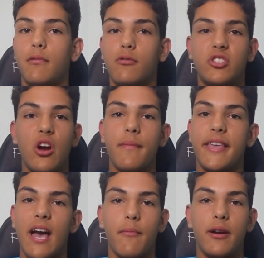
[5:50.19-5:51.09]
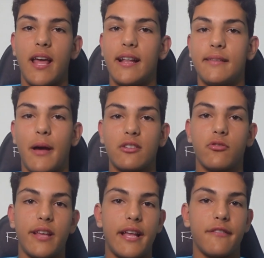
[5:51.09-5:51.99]
But with Jeremy Cameron and
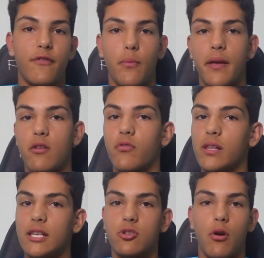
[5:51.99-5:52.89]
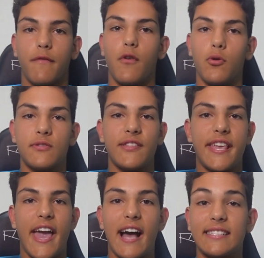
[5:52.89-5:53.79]
Patrick Dangerfield being really strong forwards for the
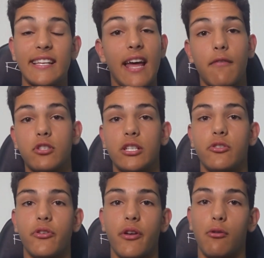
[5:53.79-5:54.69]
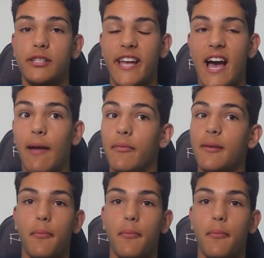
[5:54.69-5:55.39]
Cats and averaging 2 goals a game,